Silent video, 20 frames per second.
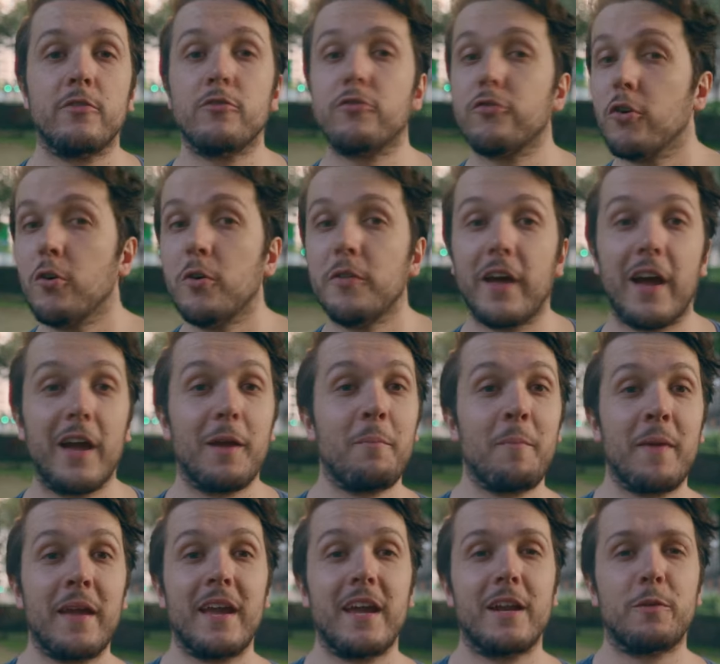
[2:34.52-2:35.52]
intro that I
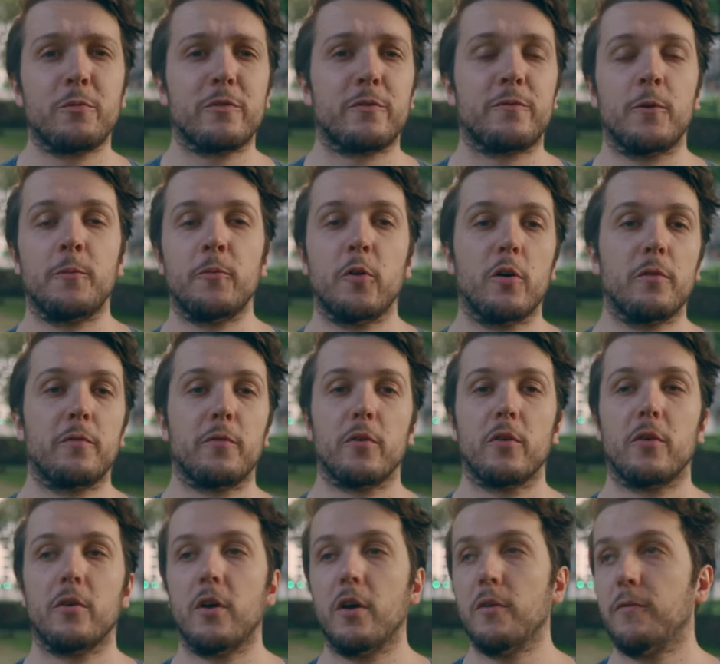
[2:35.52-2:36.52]
made was filmed
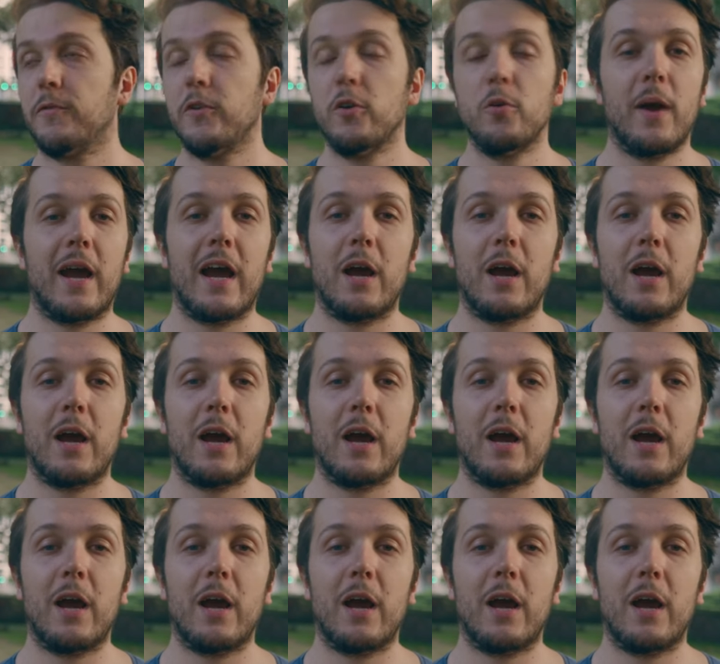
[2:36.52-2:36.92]
over a few